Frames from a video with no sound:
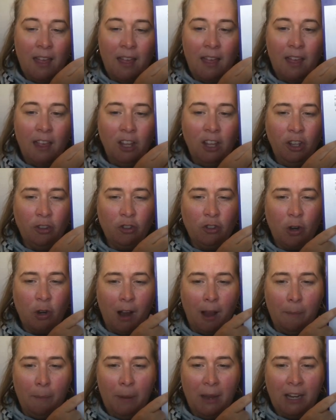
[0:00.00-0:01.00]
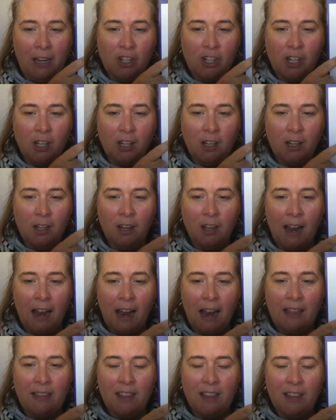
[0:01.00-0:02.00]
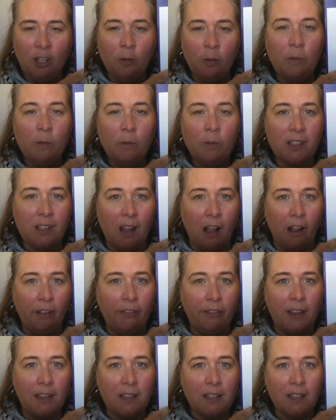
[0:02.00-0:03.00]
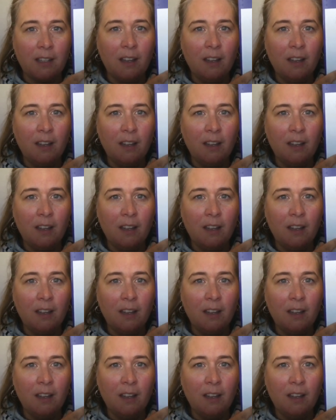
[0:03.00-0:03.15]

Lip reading: You'll draw a picture and then you will solve it.